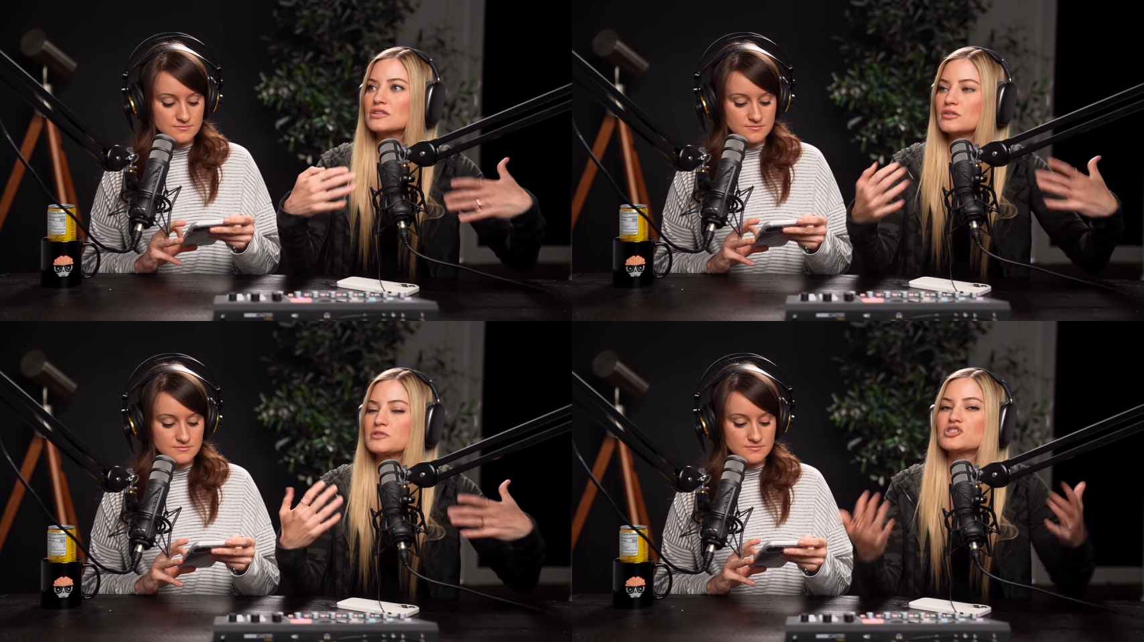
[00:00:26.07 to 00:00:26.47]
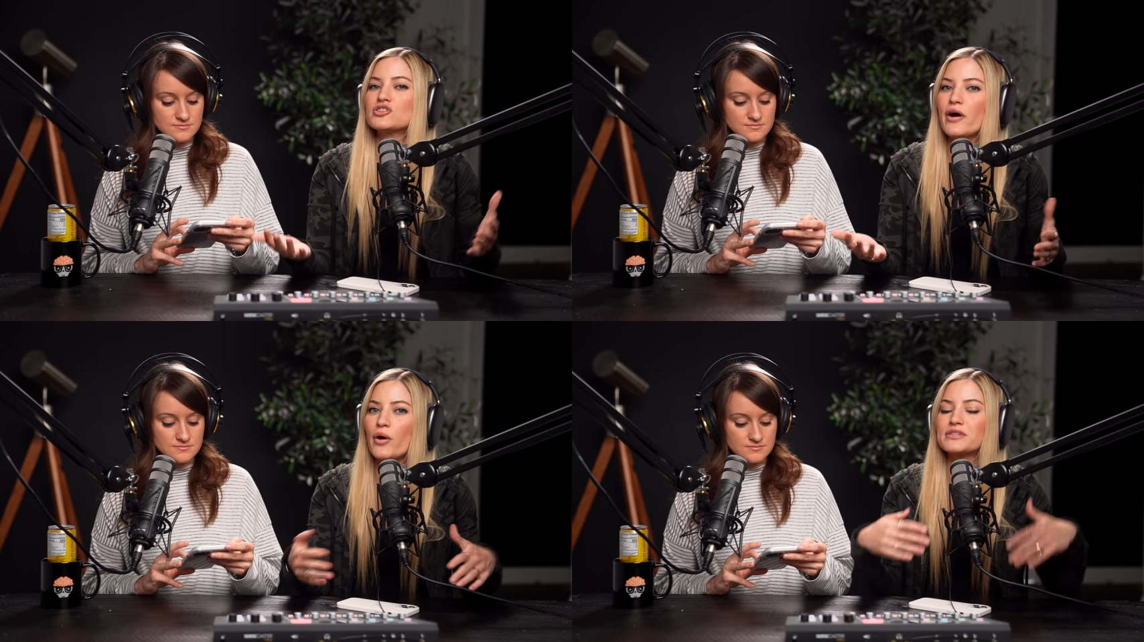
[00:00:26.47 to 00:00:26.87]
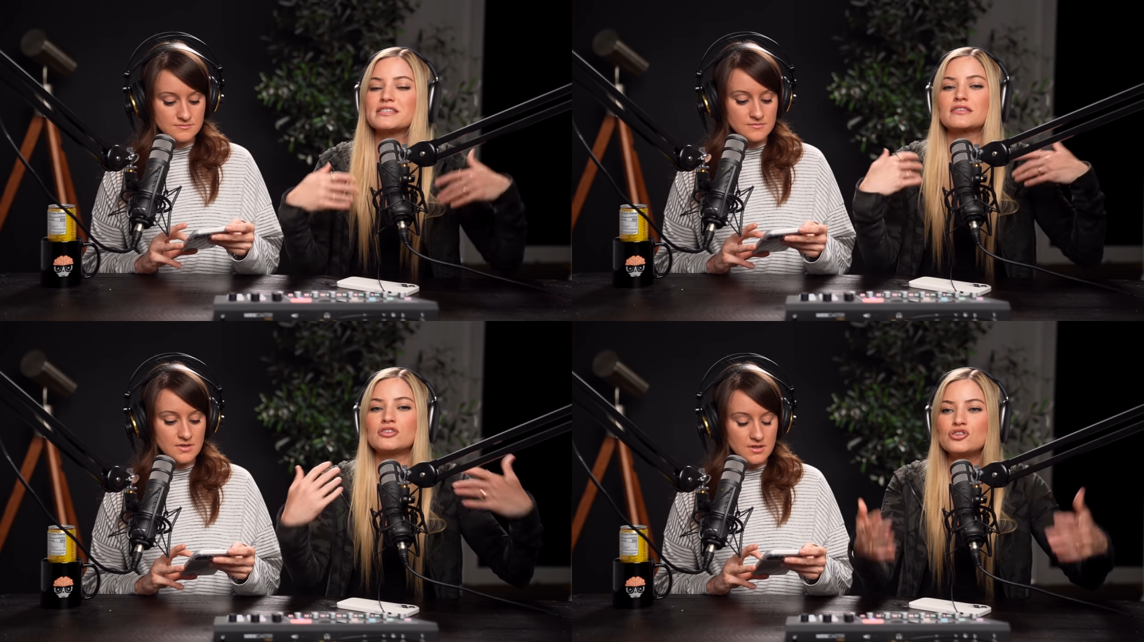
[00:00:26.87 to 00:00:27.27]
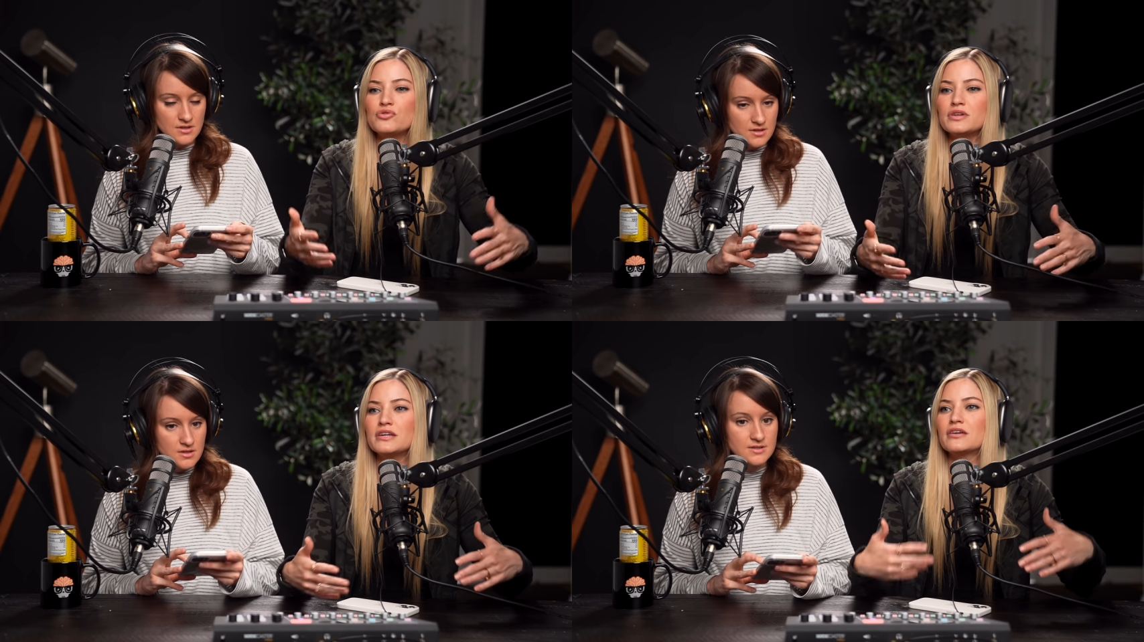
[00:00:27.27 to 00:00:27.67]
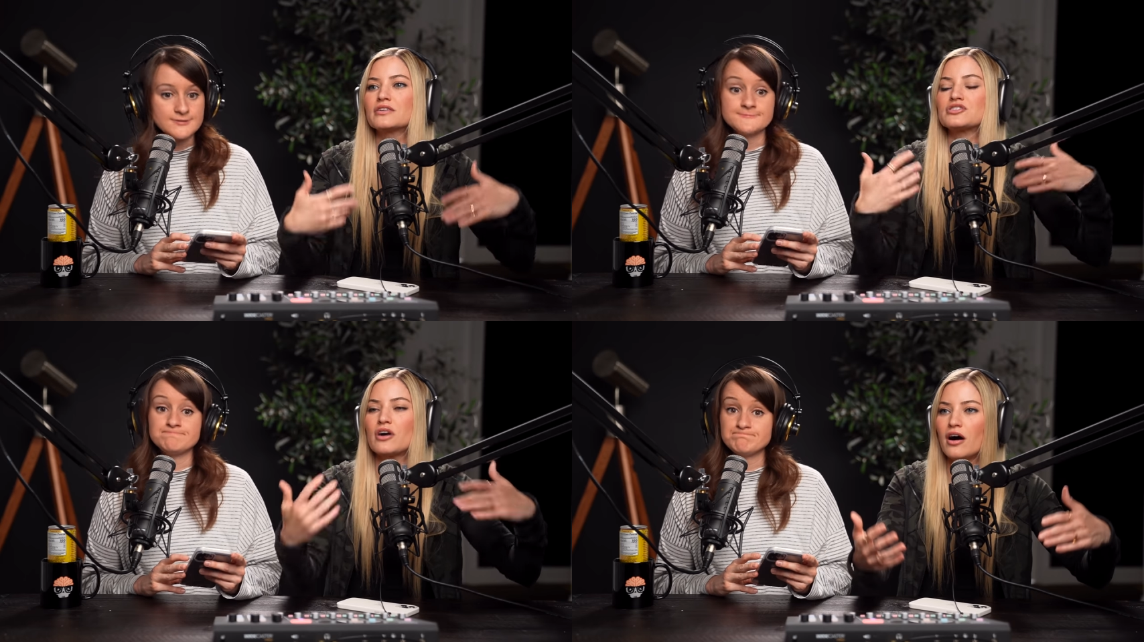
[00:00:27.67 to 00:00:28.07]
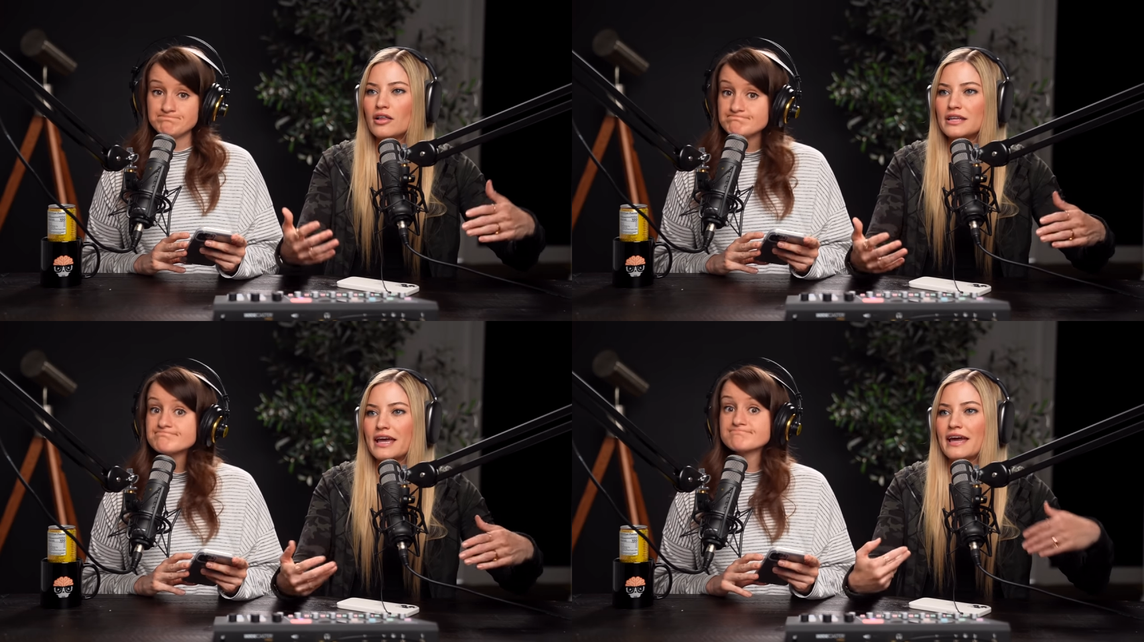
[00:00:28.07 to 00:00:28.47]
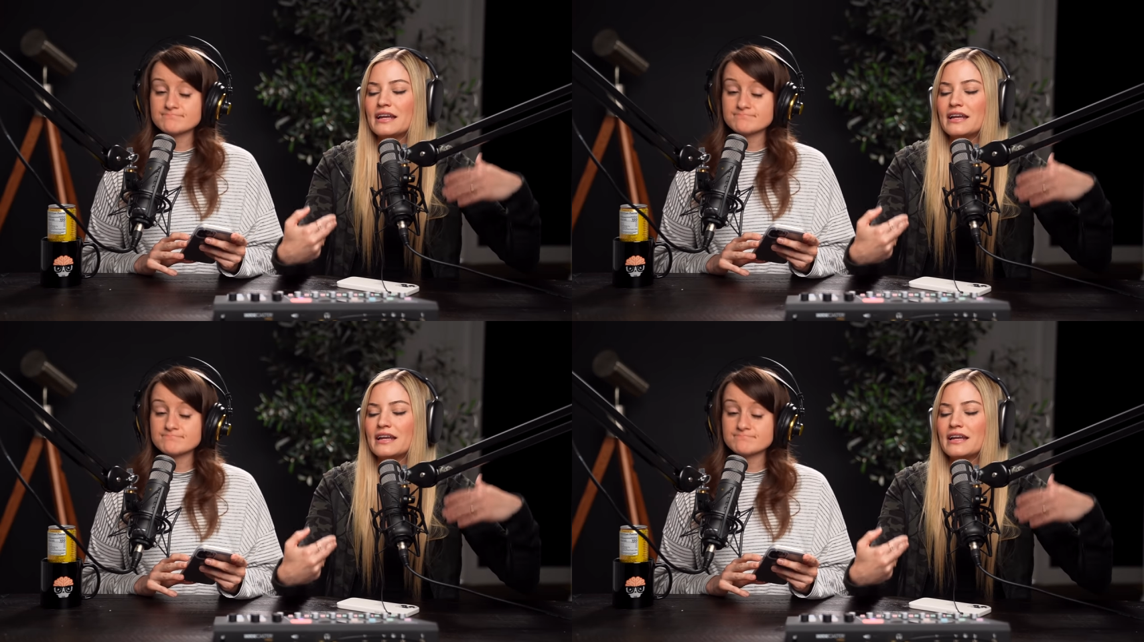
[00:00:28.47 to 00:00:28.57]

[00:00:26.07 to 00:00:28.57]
Speaker 1: a little bit slow. It's like the new year, it's the holiday,